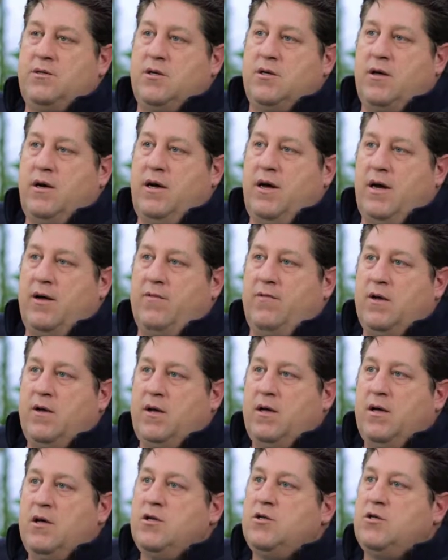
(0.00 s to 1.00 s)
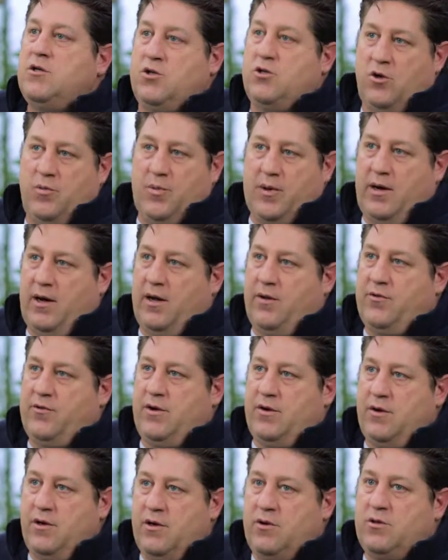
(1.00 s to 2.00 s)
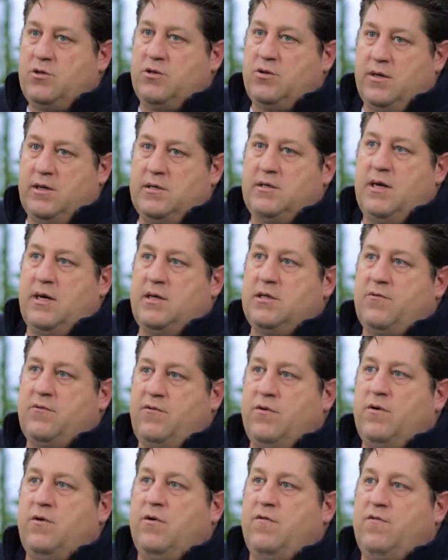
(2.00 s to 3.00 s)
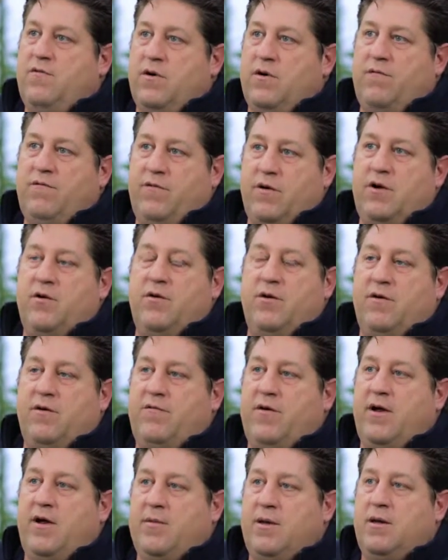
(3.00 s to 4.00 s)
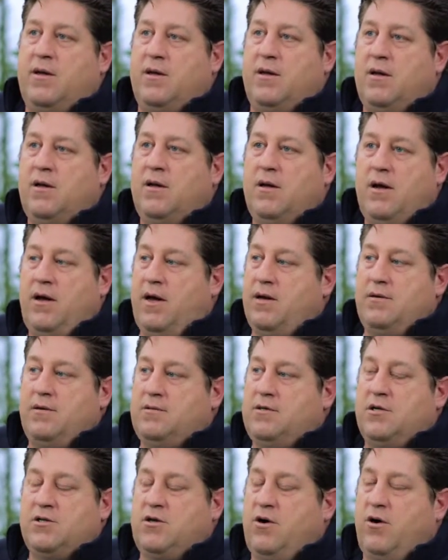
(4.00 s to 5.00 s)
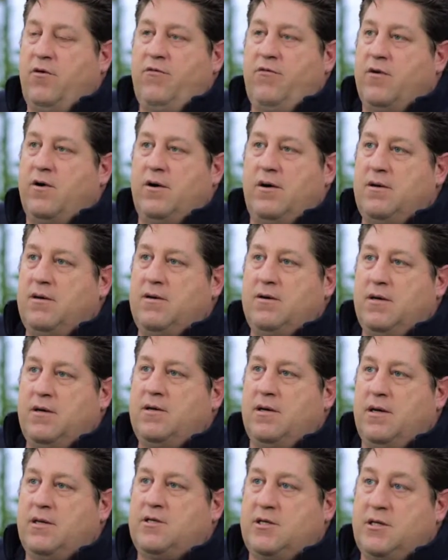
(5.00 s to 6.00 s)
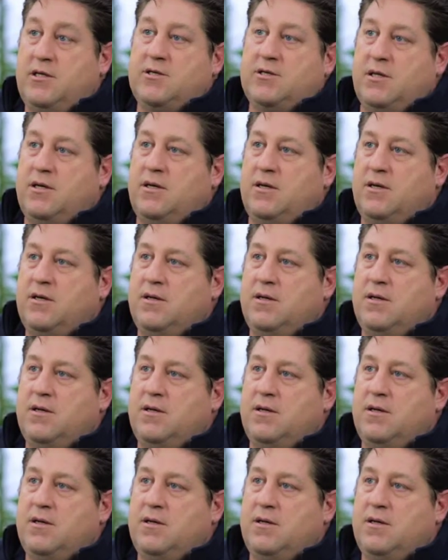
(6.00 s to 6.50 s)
you can have super healthy, nutrient-dense food for you and your family. And just go for it. It's easy.